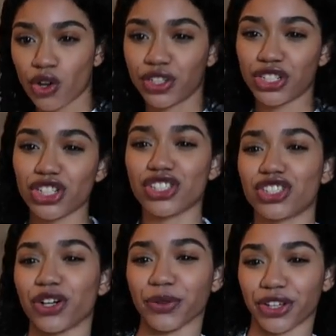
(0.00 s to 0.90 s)
They're just
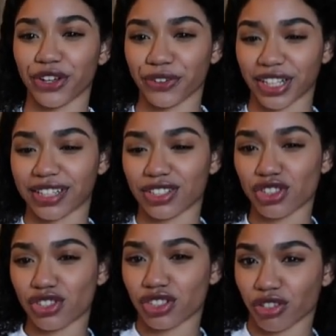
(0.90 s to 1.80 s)
so cute. Like, this
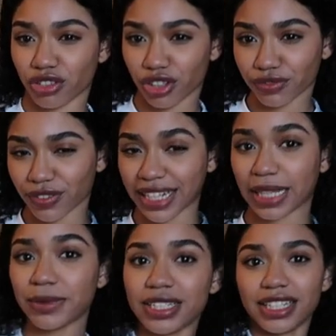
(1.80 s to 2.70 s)
is so cute. I
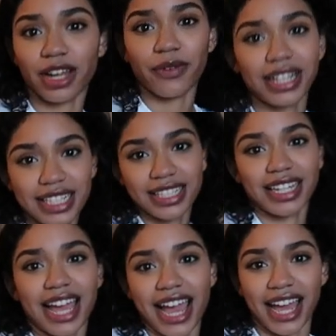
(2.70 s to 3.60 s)
think I'm gonna DIY these
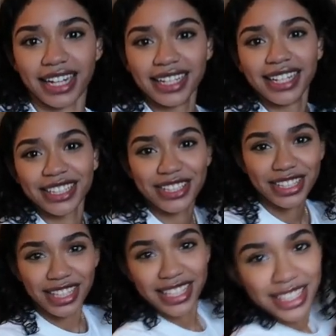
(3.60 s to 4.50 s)
and add, you
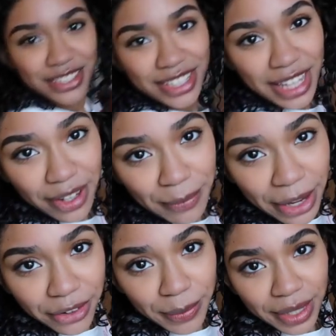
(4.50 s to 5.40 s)
see this? You see that
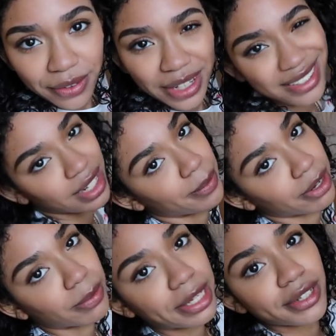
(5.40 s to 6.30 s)
macrame? No, it's not
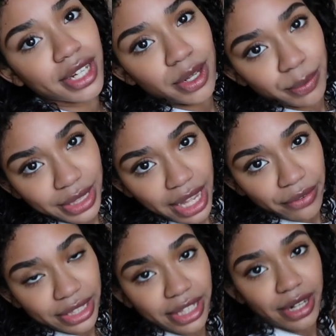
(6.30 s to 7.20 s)
macrame. But
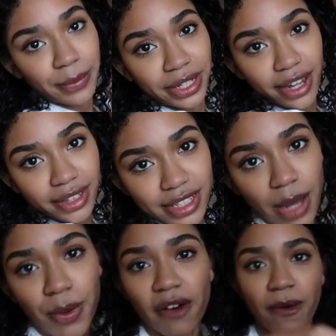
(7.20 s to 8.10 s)
that right there, I'm gonna cut the
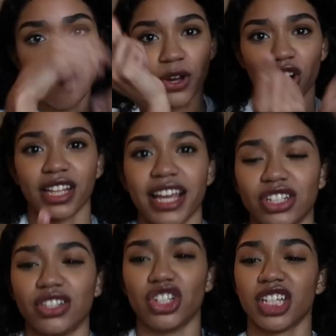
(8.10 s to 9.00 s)
top off, put it on the
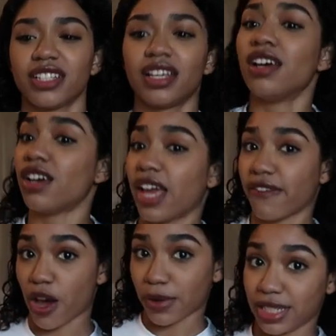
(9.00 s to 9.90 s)
edge of the jeans.
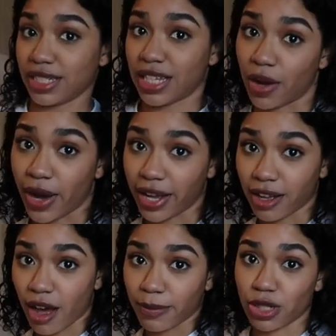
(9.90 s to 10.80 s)
If y'all wanna see a
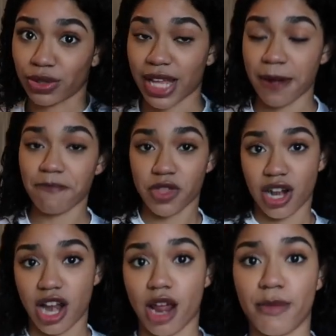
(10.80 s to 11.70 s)
DIY on me doing that,
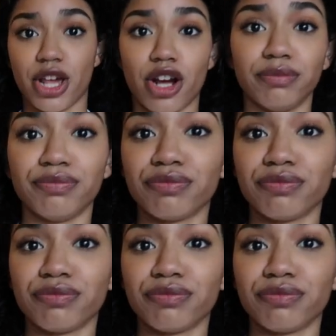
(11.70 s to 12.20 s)
let me know.